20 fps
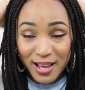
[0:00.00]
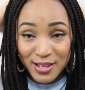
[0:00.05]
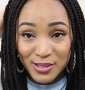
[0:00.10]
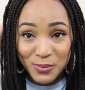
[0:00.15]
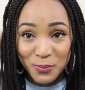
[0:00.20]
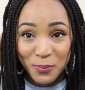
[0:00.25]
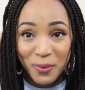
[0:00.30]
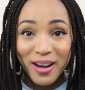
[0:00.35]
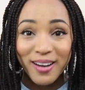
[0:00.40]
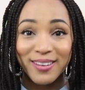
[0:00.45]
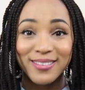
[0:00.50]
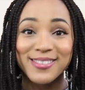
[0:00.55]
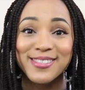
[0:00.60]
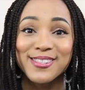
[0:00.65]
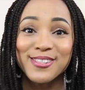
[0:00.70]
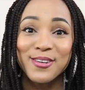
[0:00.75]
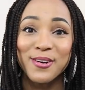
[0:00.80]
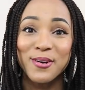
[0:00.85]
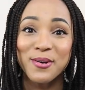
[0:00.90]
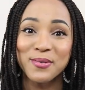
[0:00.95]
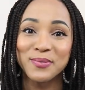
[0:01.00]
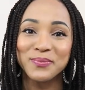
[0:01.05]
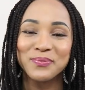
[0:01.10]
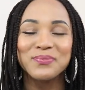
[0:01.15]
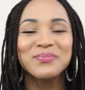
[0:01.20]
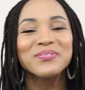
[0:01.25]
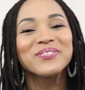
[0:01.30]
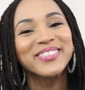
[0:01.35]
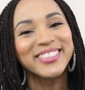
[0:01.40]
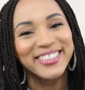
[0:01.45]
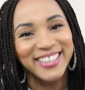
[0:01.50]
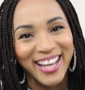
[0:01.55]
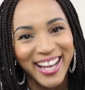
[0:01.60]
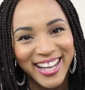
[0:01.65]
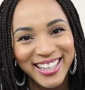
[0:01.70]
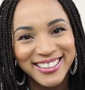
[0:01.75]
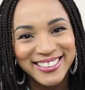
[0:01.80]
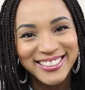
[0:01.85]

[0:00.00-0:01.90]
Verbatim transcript: as well. So yeah.